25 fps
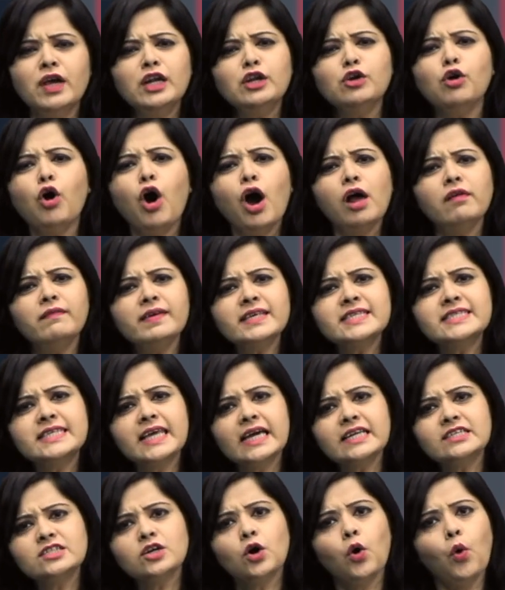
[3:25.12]
Will you always
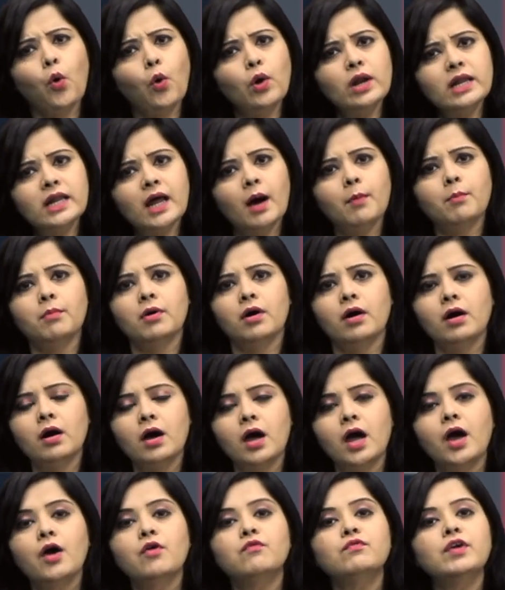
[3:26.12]
get a whole number
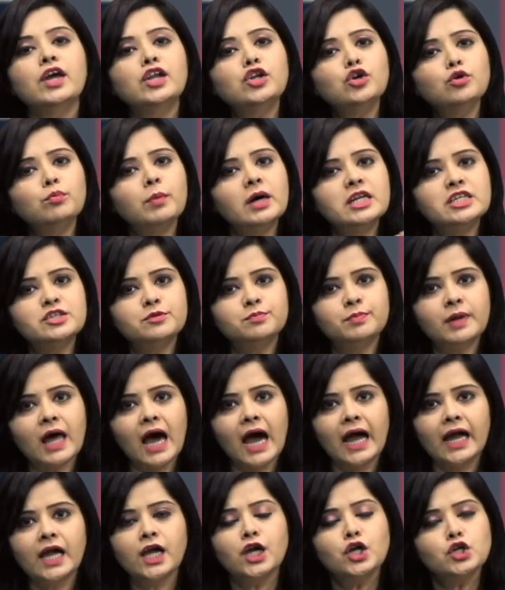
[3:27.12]
when you
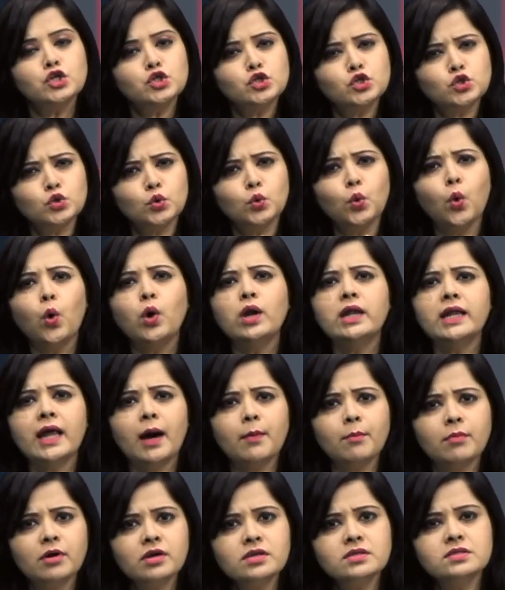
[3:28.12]
multiply two whole
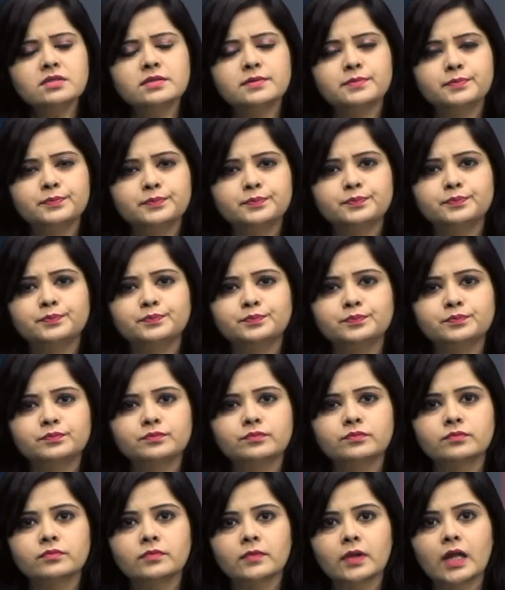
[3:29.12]
numbers?
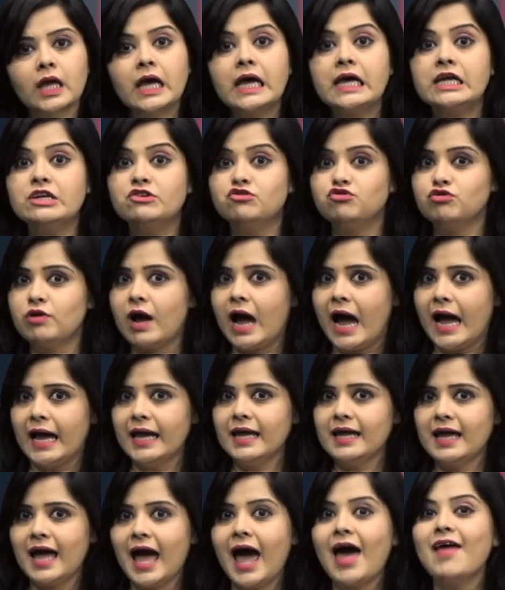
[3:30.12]

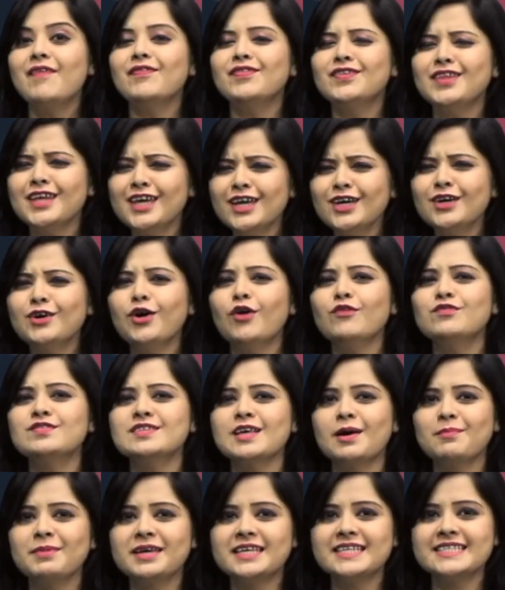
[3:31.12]
Try and think of
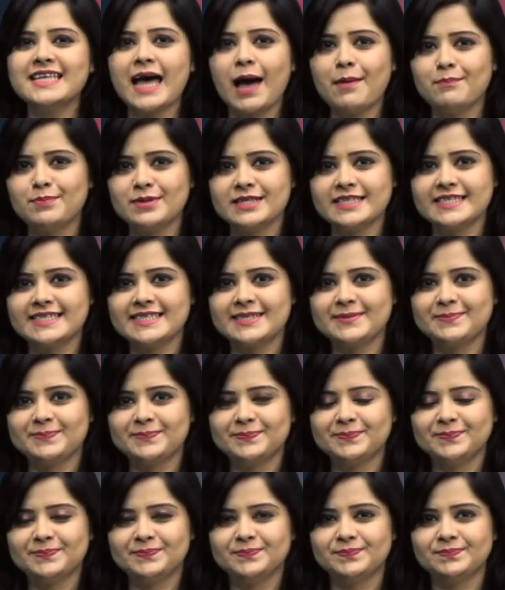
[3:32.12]
some examples.
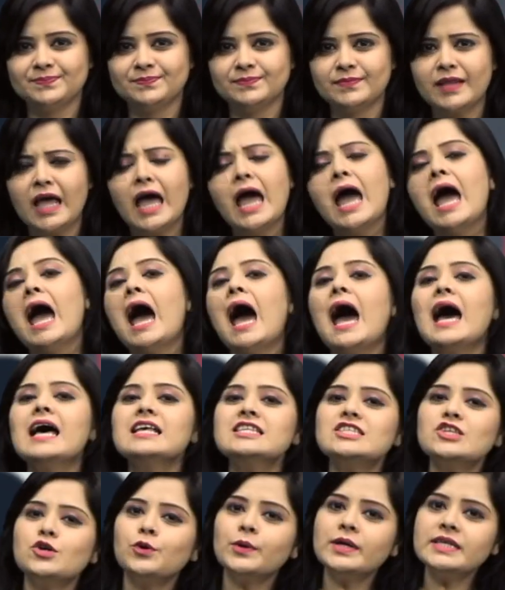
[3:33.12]

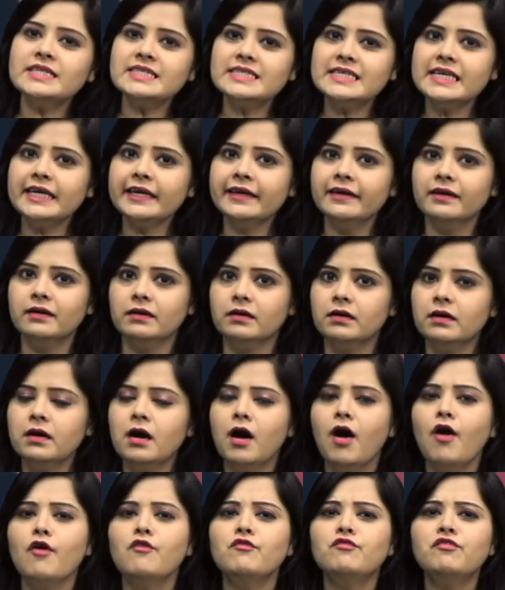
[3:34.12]
As you can see here,
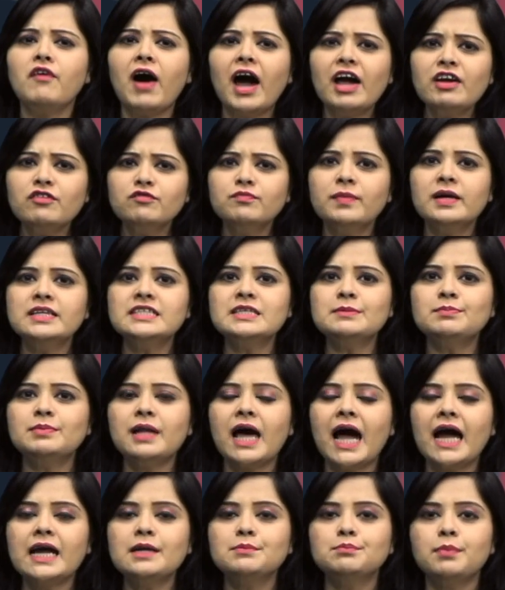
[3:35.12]
5
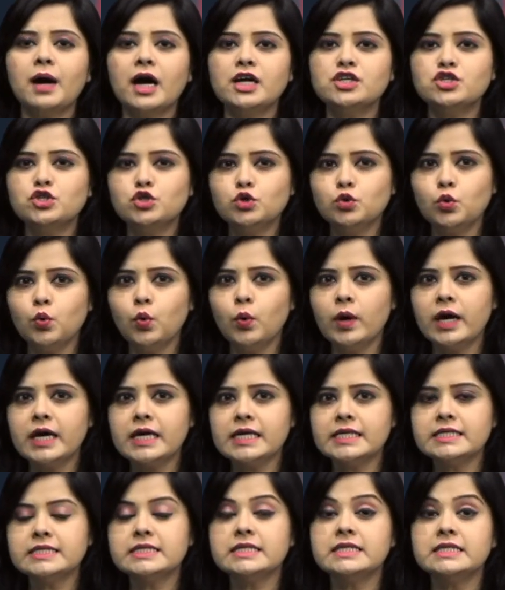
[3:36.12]
multiplied by 2
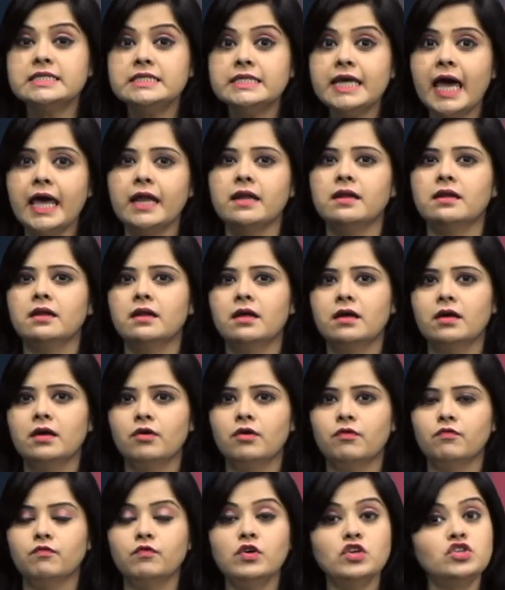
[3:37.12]
is 10,
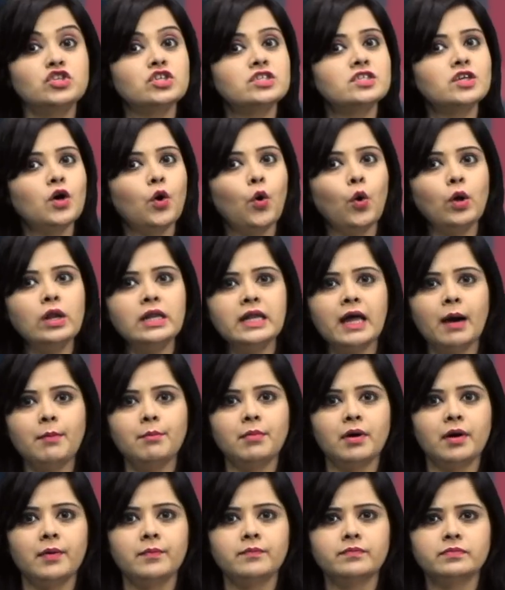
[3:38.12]
which is a whole
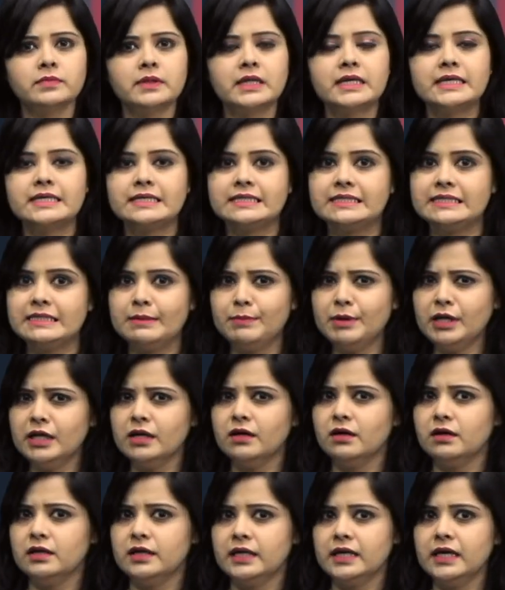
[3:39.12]
number.
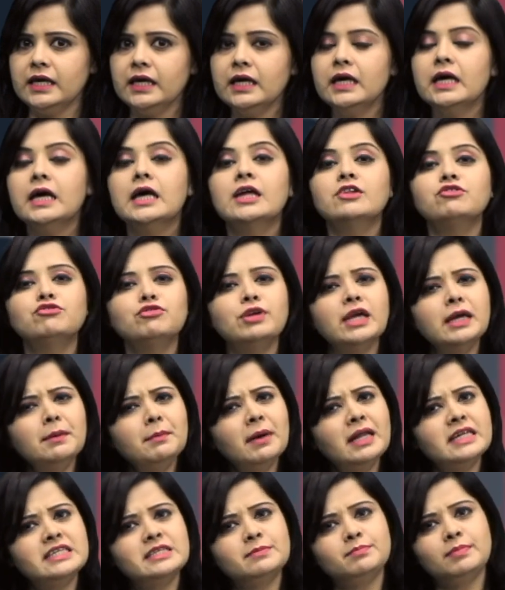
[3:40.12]
Similarly, 3
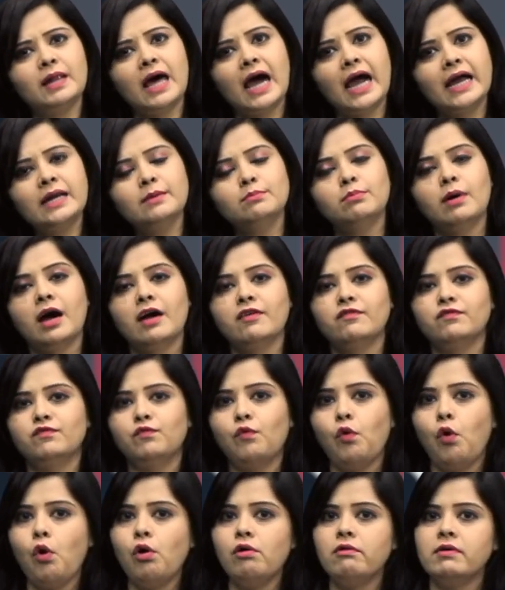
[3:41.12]
multiplied by
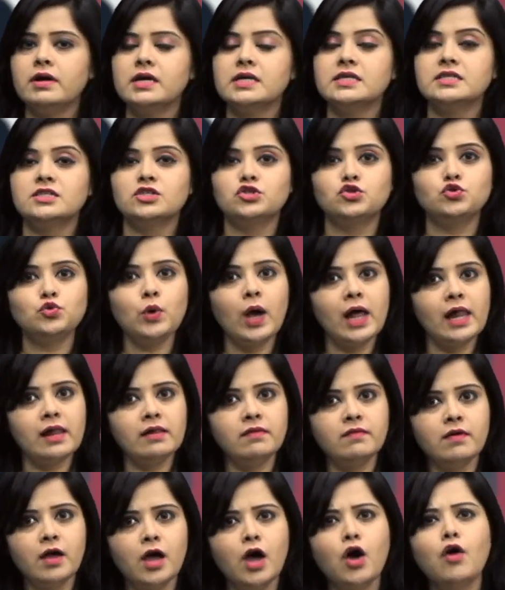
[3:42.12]
4 is
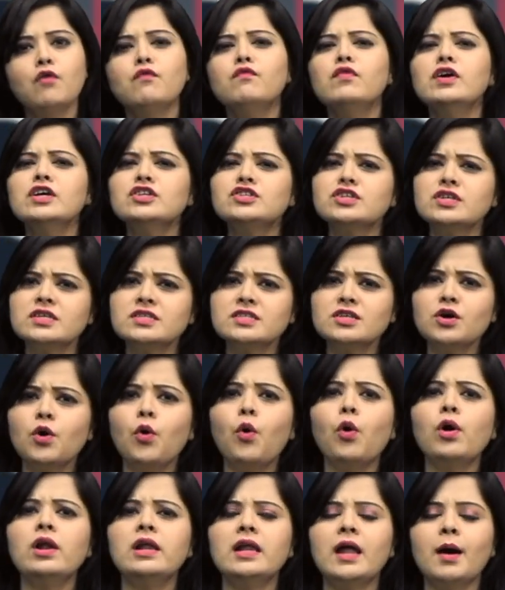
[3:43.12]
12, which is a
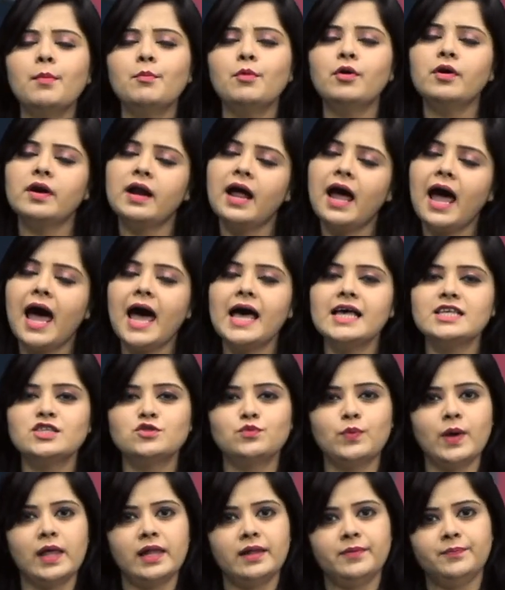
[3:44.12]
whole number
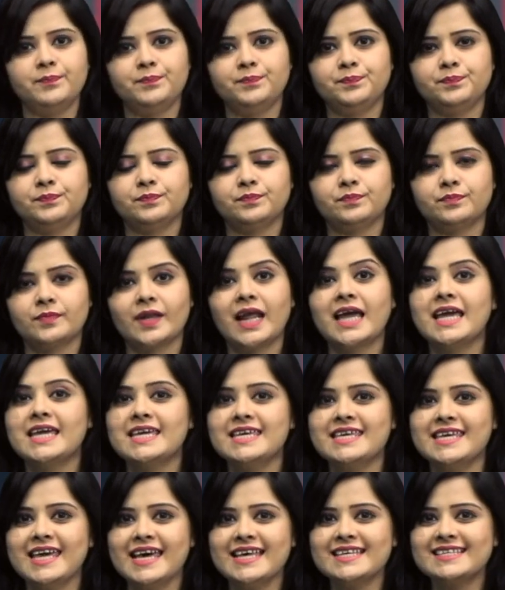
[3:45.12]
as well.
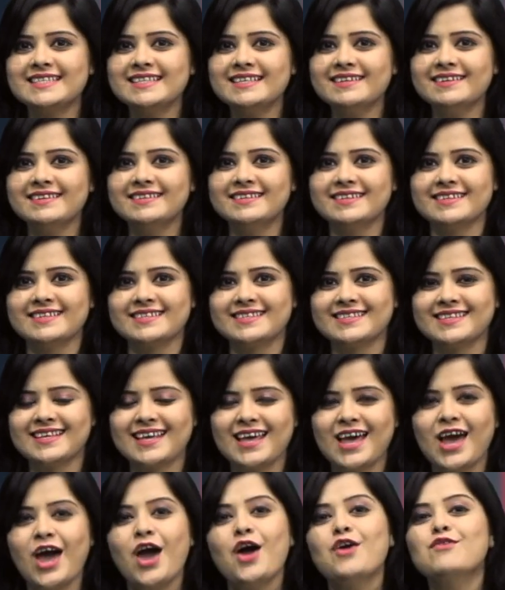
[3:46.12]
Yes, learners,
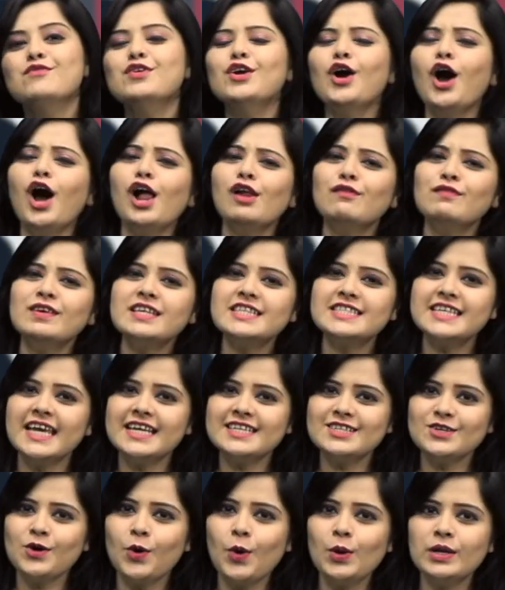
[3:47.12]
we always
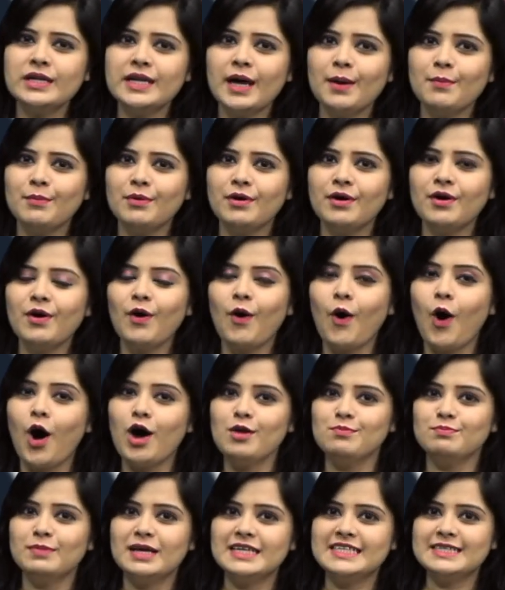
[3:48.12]
get a whole number
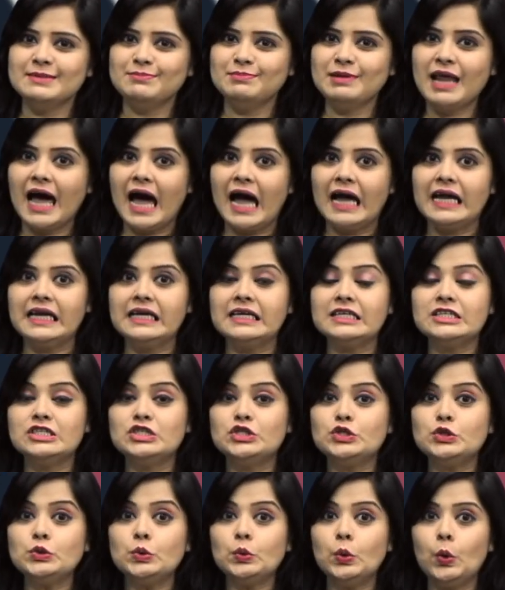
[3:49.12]
on multiplying
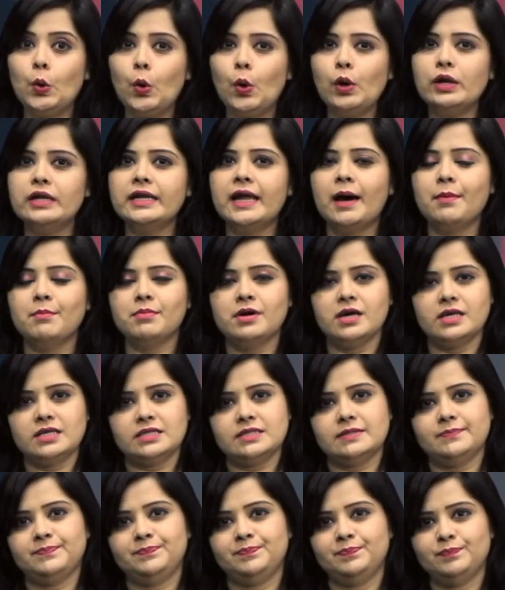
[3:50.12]
two whole
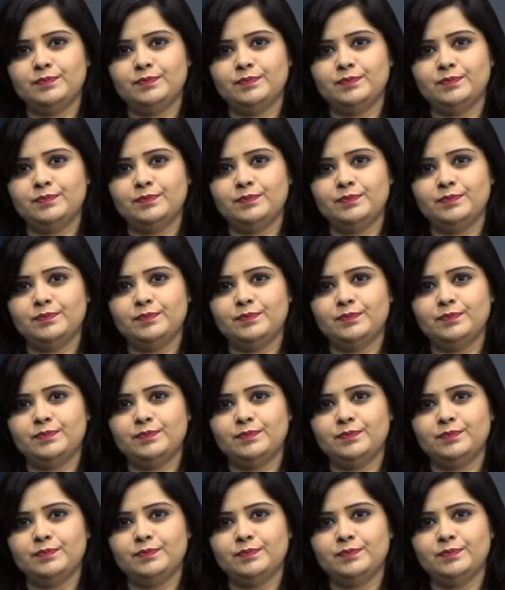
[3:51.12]
numbers.